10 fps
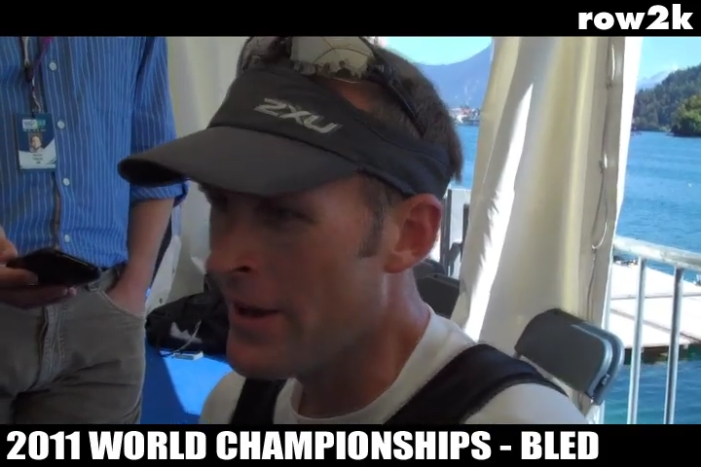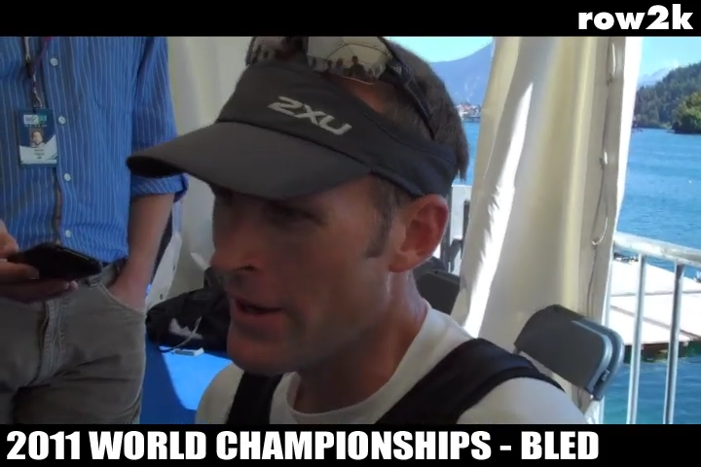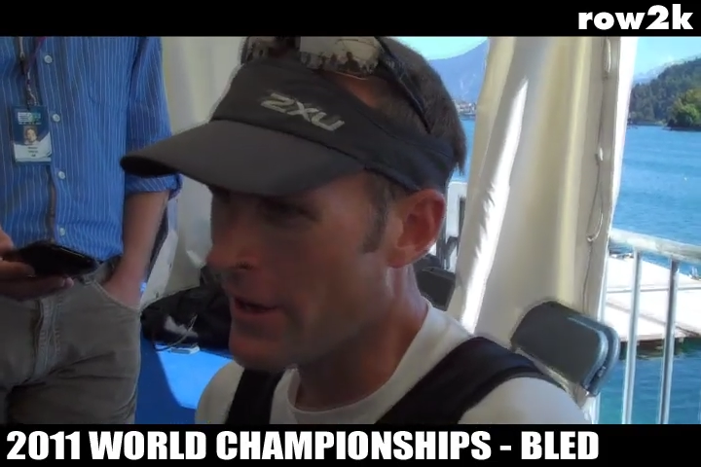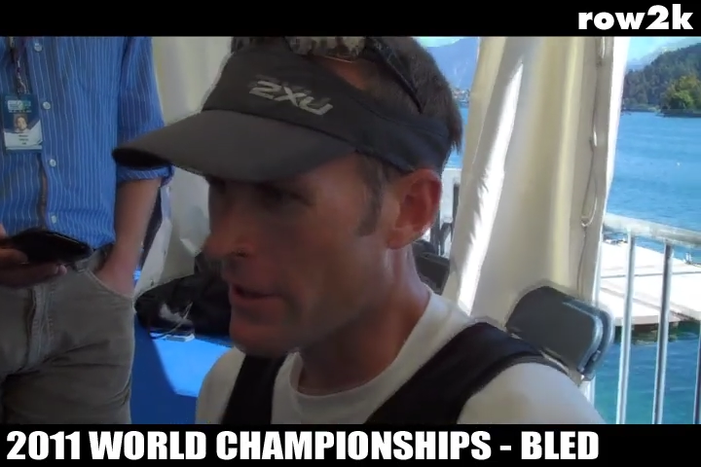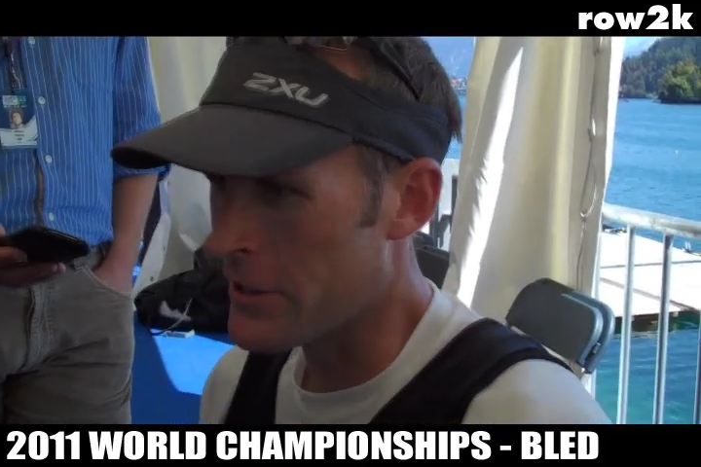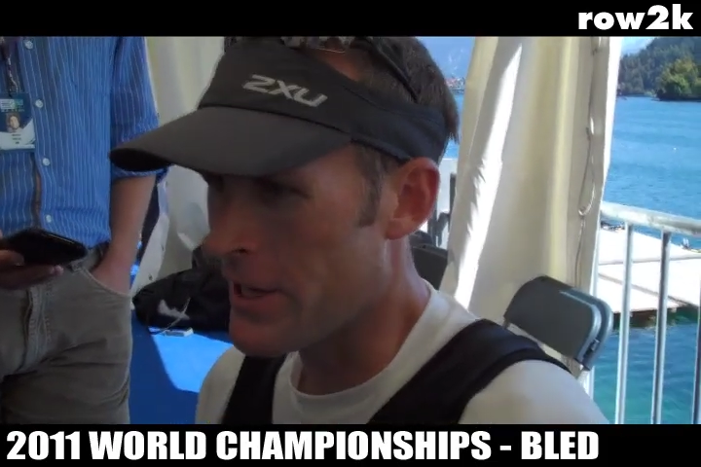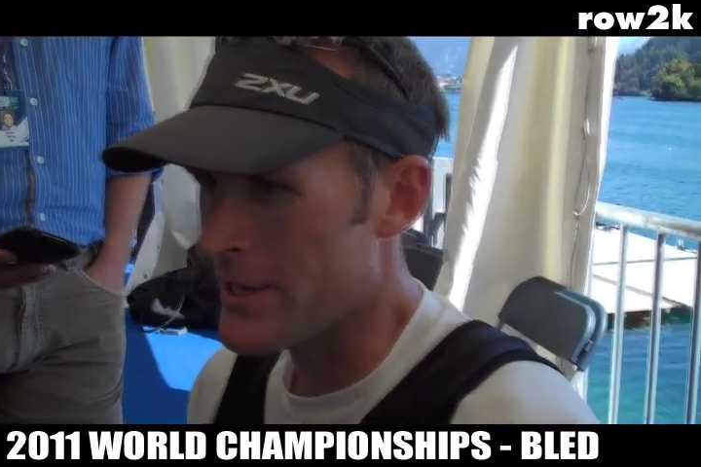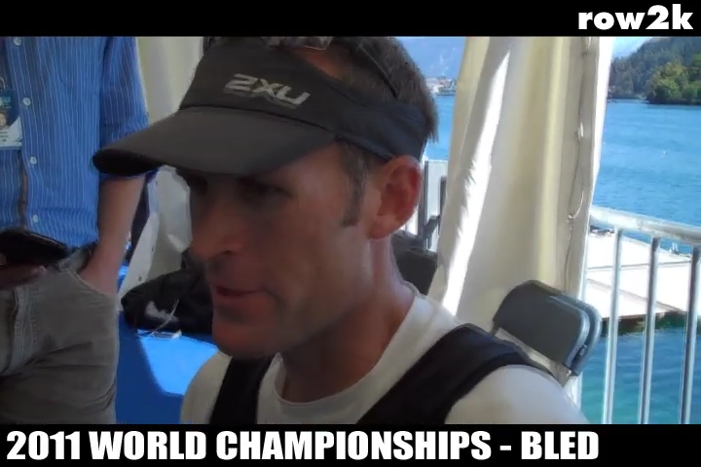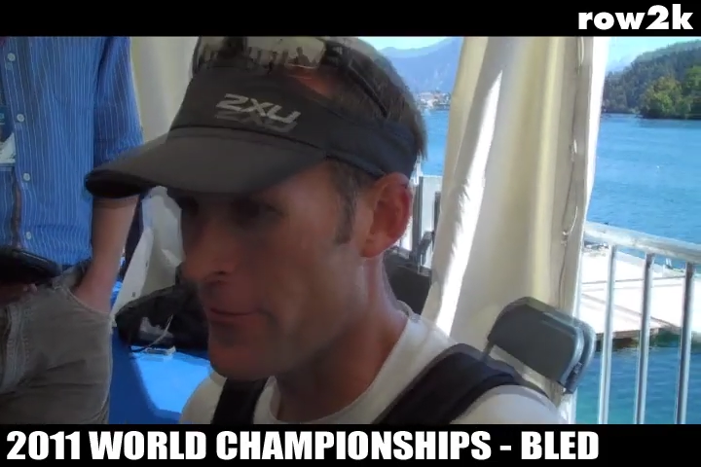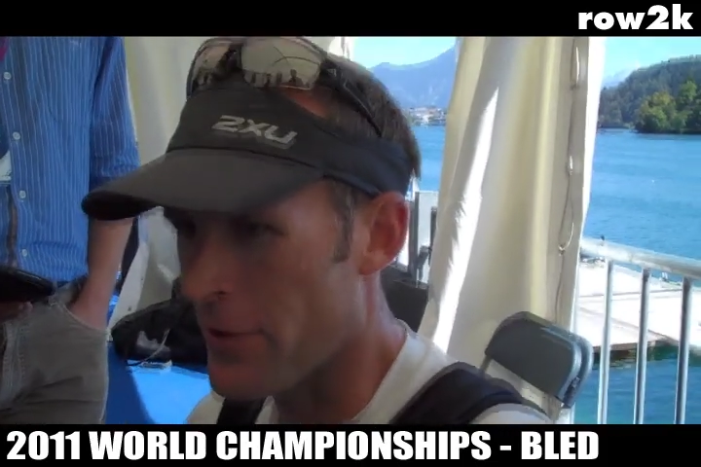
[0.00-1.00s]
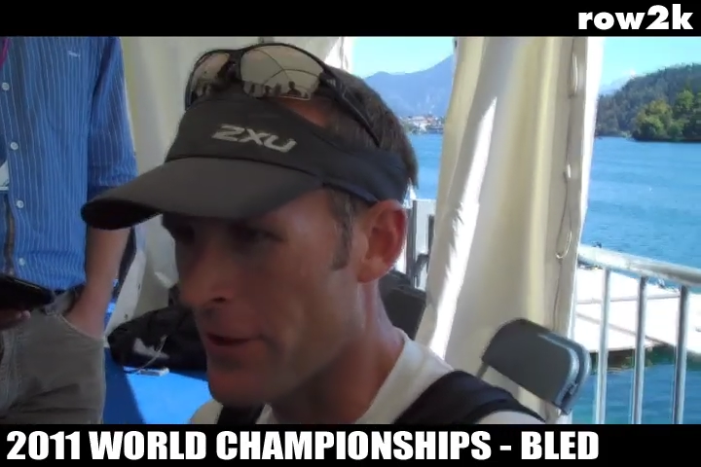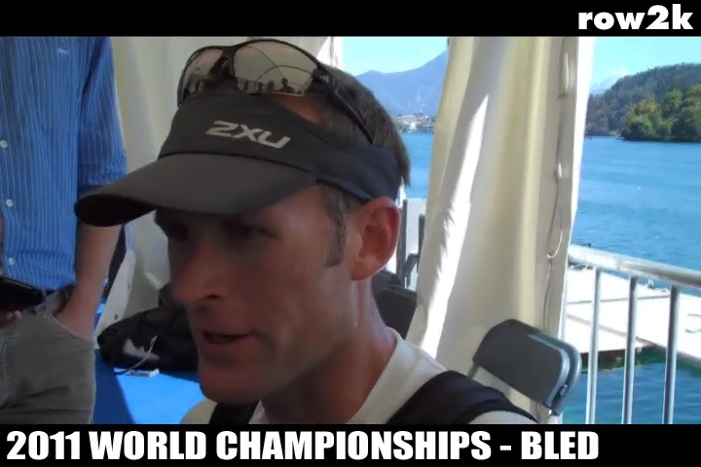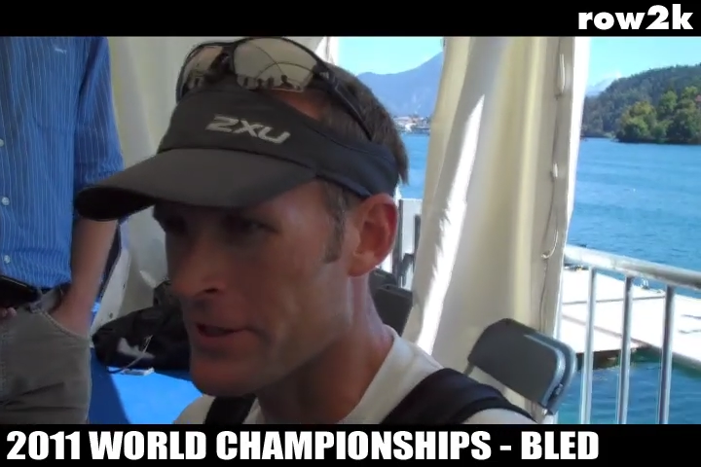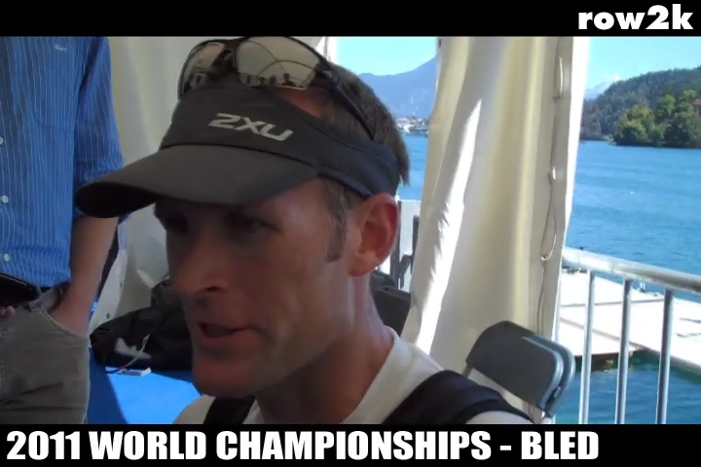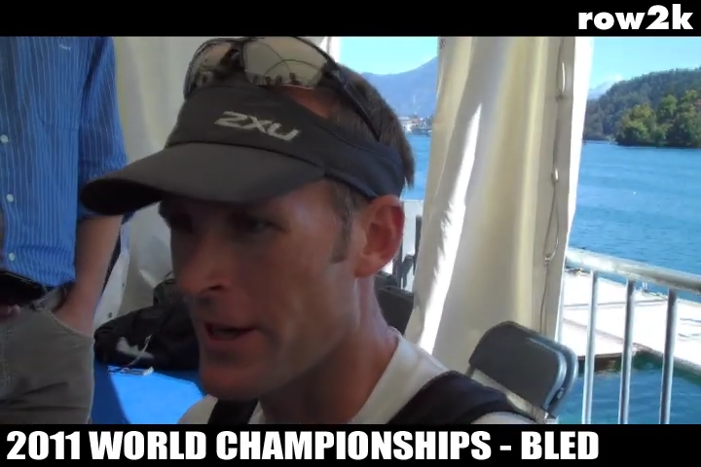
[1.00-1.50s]
yeah, I've got to change a few
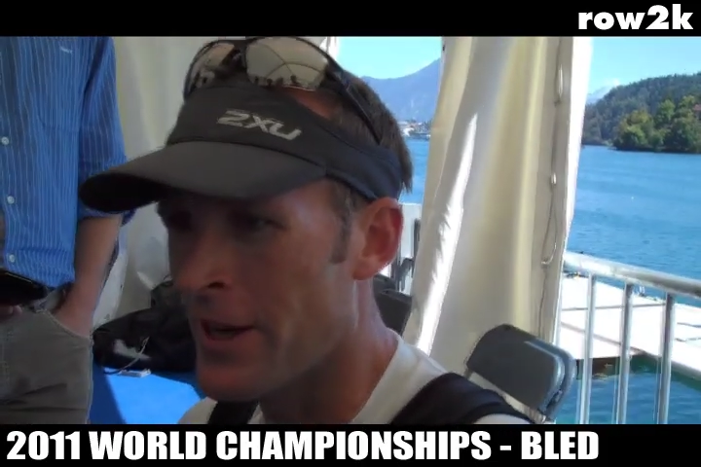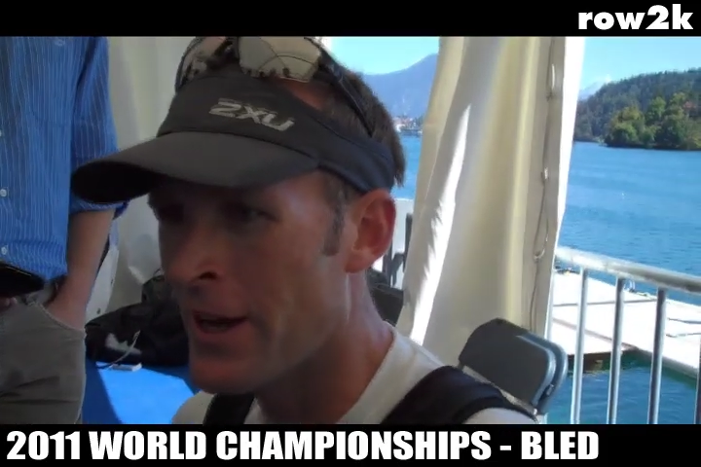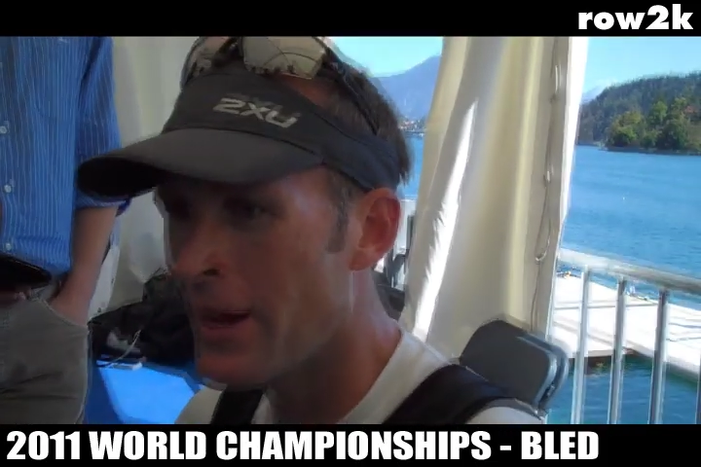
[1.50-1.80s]
things to